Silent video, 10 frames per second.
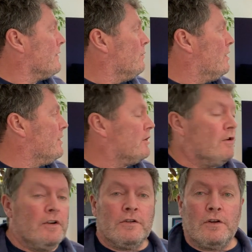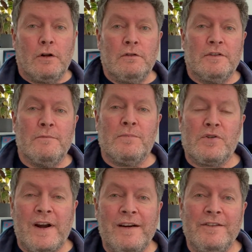what are the current goals and
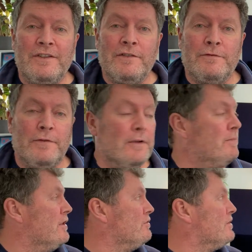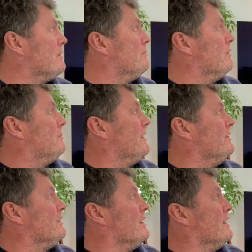priorities for the British Transport
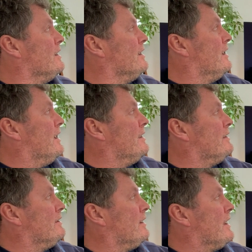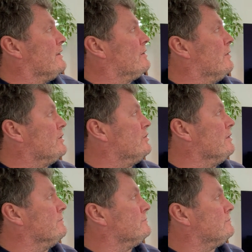Police, and the last question,